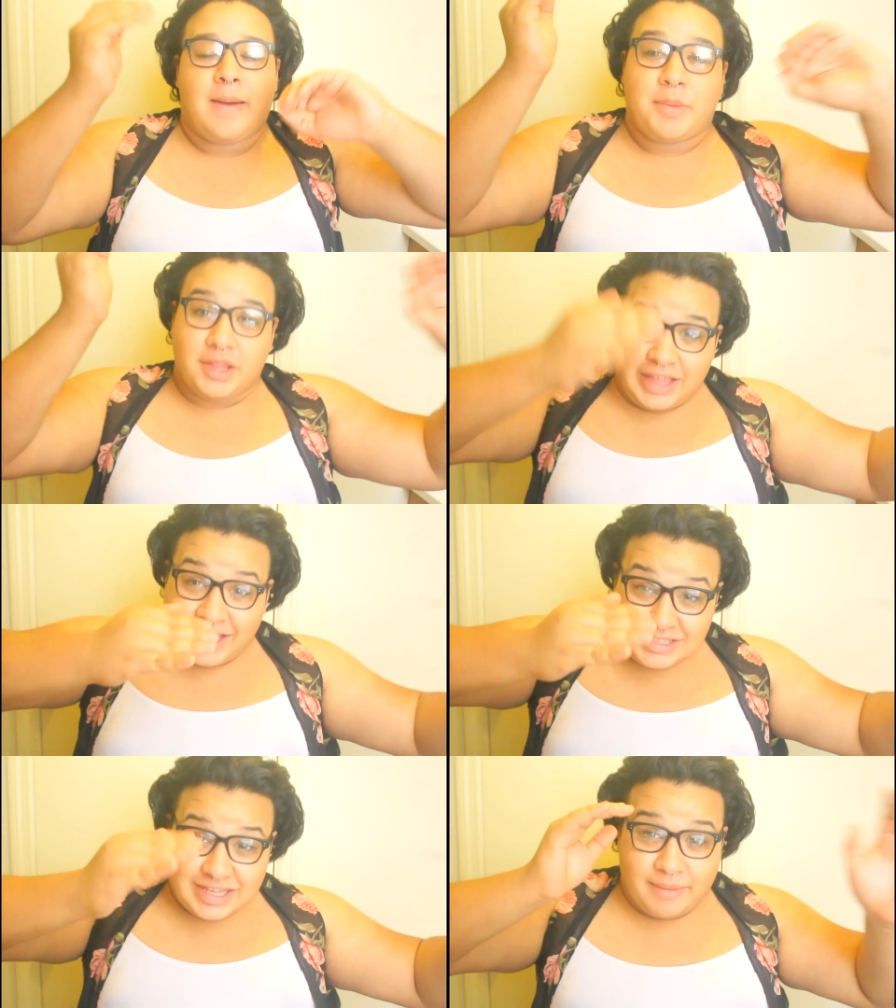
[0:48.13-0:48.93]
but
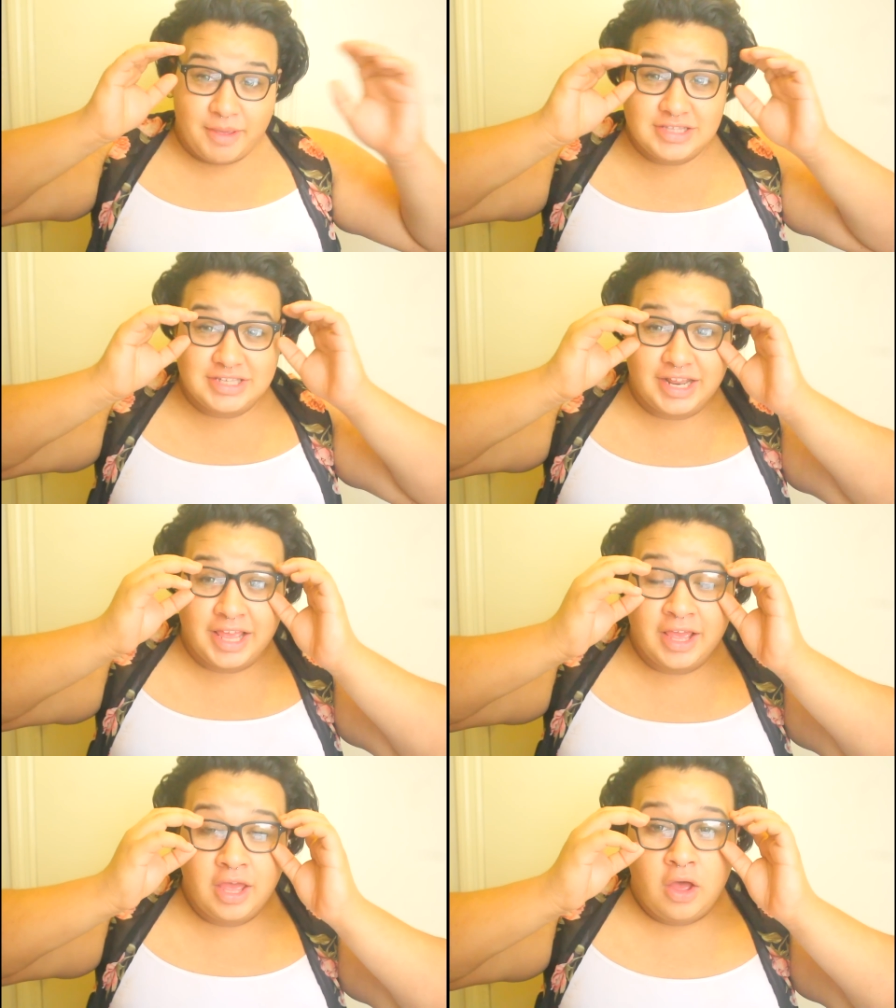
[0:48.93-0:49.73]
last time I did
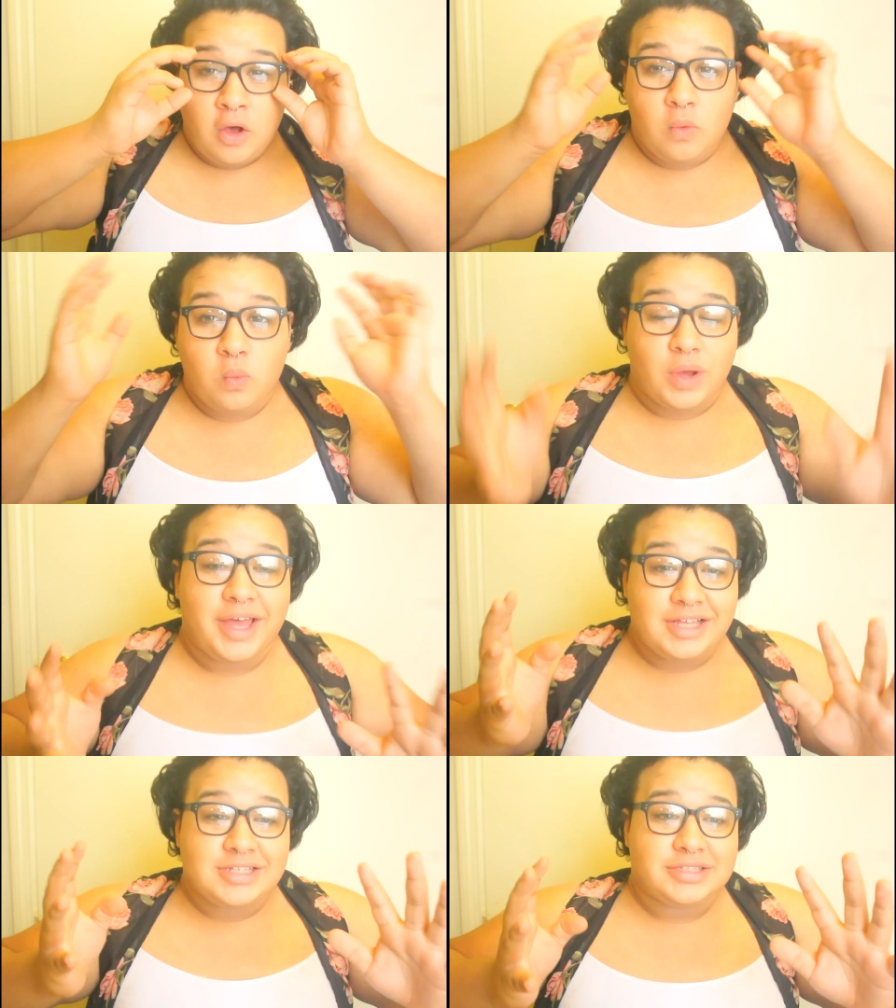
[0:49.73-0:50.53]
it
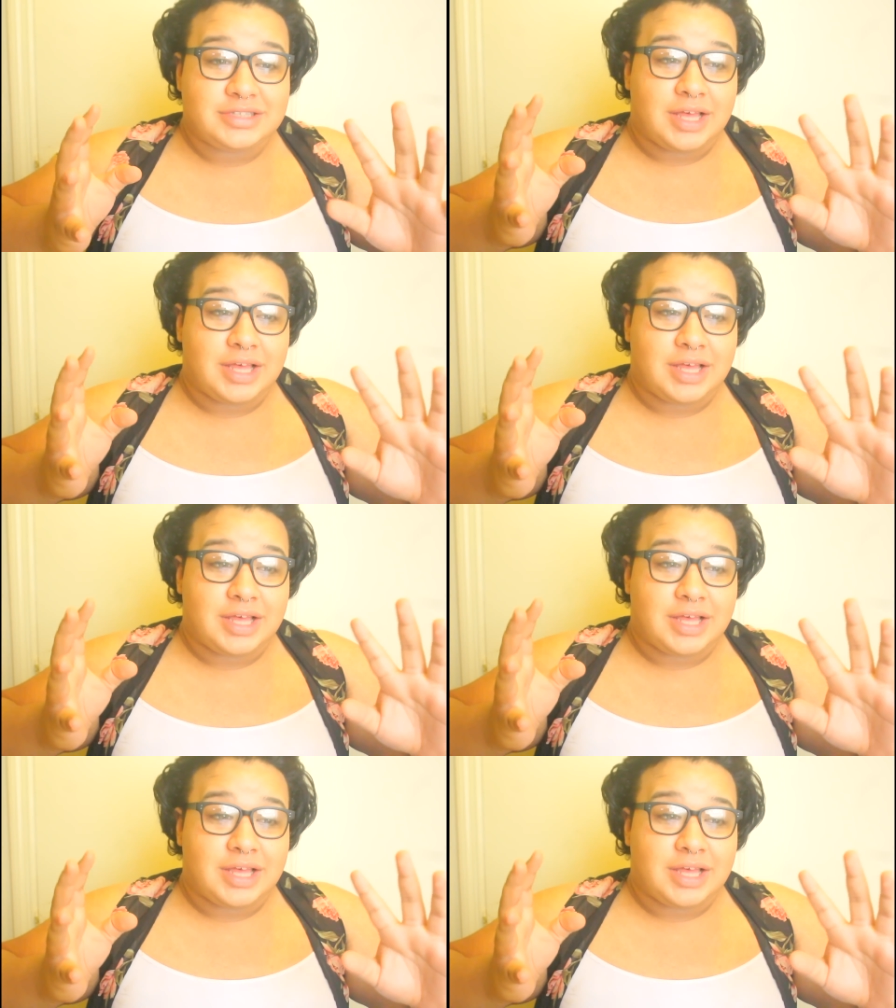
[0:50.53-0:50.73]
was